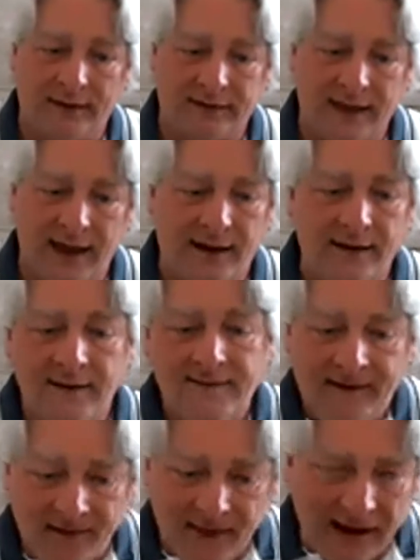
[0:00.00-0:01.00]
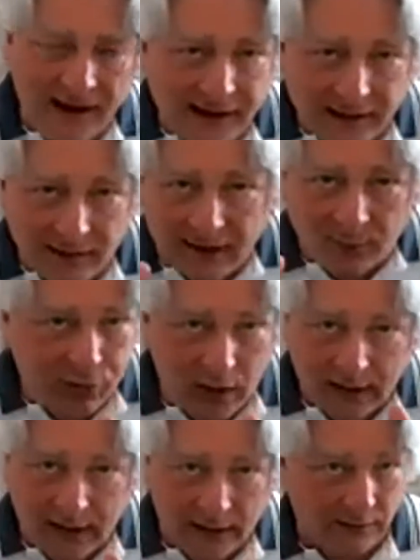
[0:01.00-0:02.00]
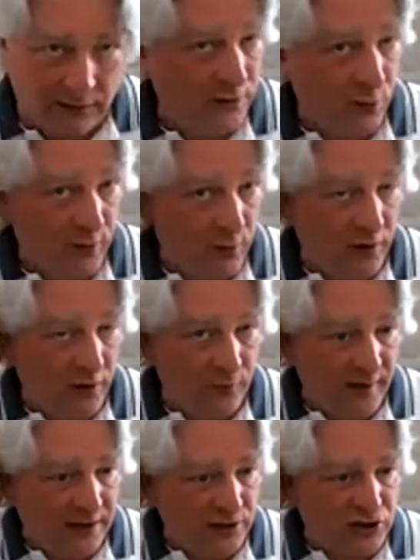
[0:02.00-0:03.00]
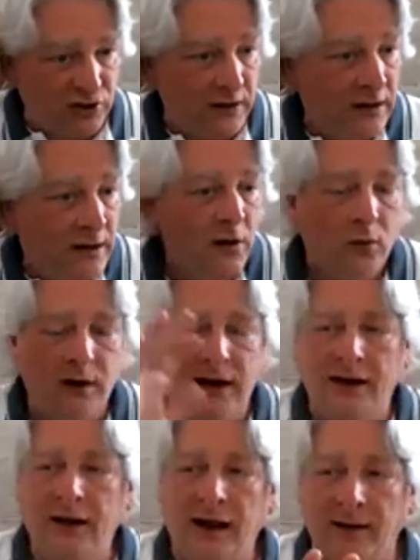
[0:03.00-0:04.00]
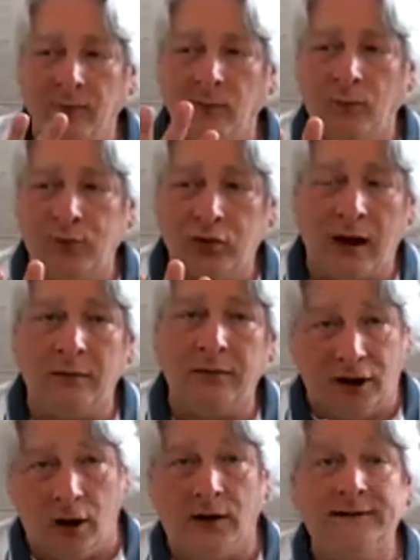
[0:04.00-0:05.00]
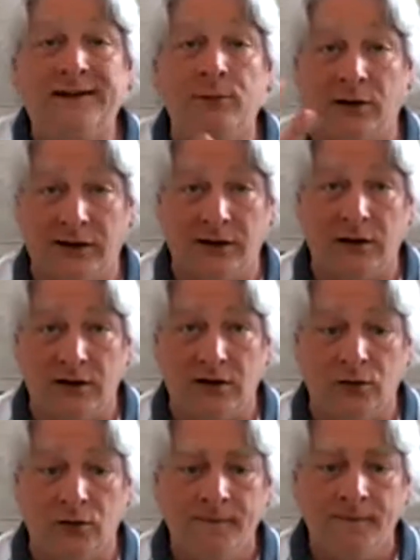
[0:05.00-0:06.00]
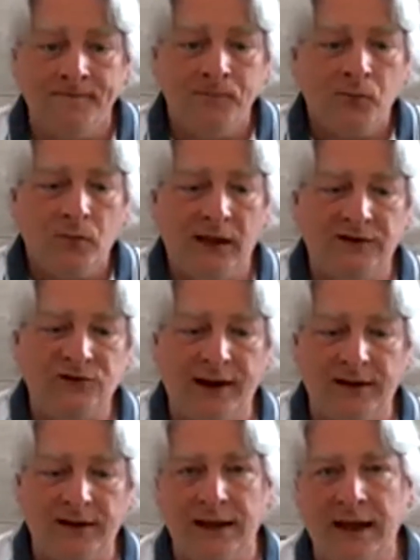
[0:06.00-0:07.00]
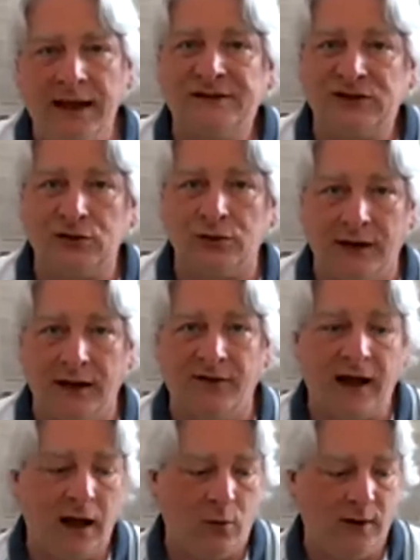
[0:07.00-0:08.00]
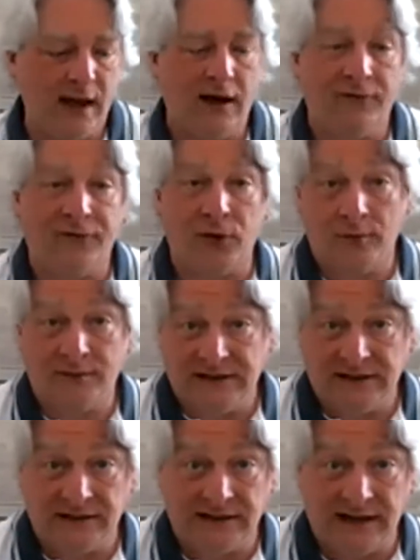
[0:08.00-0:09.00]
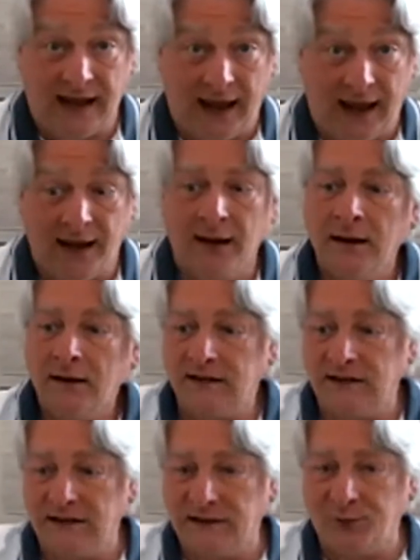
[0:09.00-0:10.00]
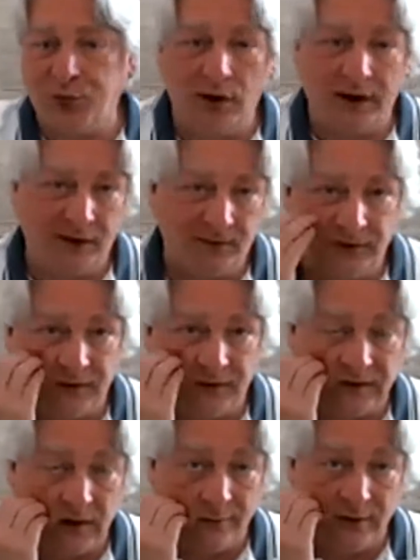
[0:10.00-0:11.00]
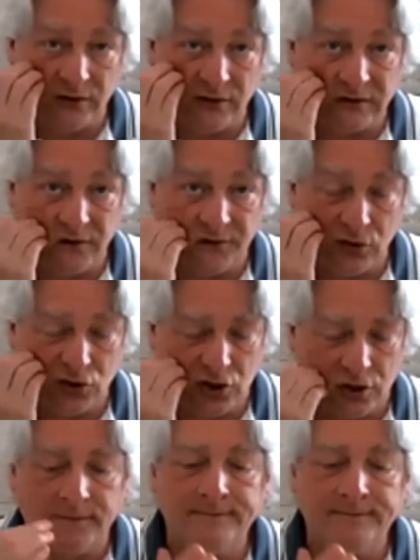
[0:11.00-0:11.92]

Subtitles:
that. And then I can like plug in a little bit more information. What I'm probably ultimately going to do is write the history of how we got from today to this point 50 some years in the future,